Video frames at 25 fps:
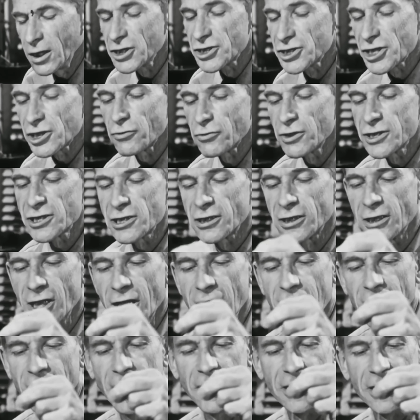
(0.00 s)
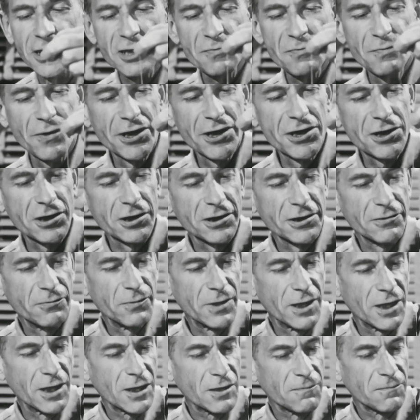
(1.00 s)
Here's a crystal I like
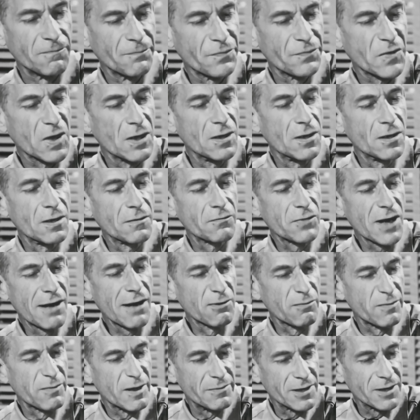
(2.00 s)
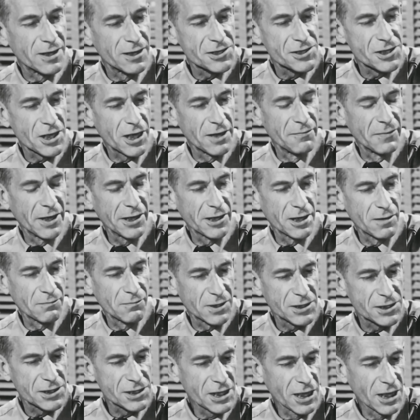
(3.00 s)
especially well, probably because I
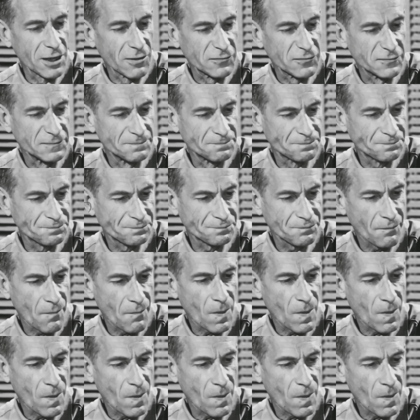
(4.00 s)
made it myself.